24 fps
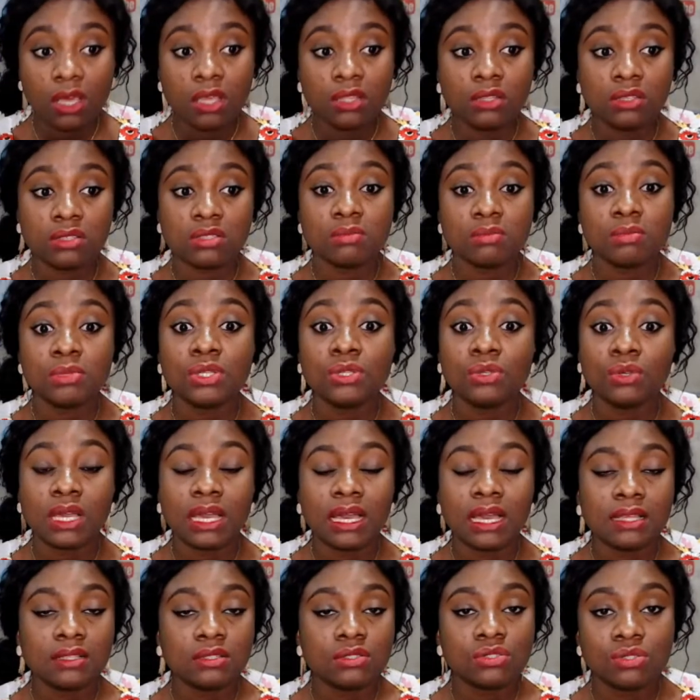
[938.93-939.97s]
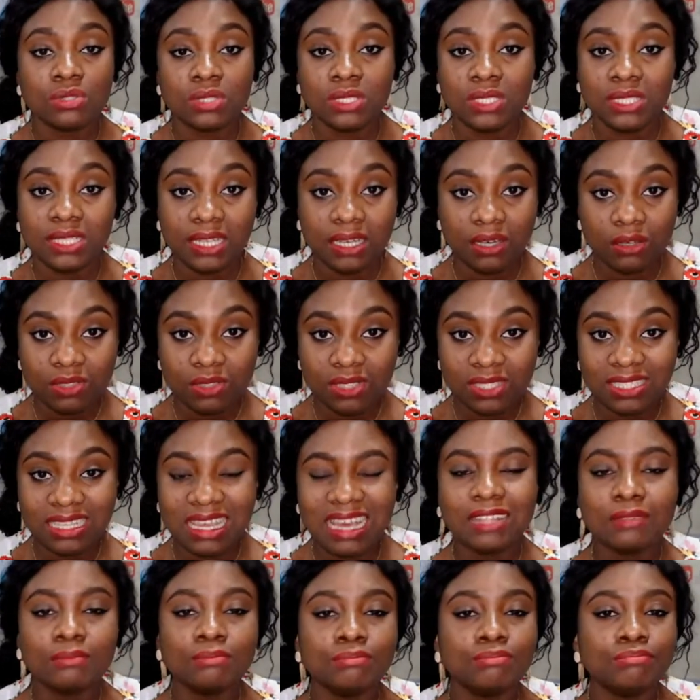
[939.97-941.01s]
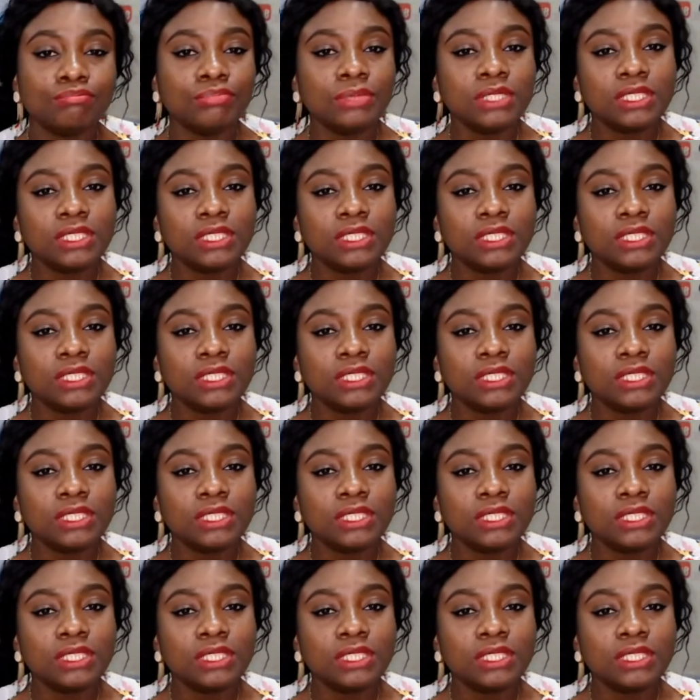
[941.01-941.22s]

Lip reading: doesn't mean you can't sort it out and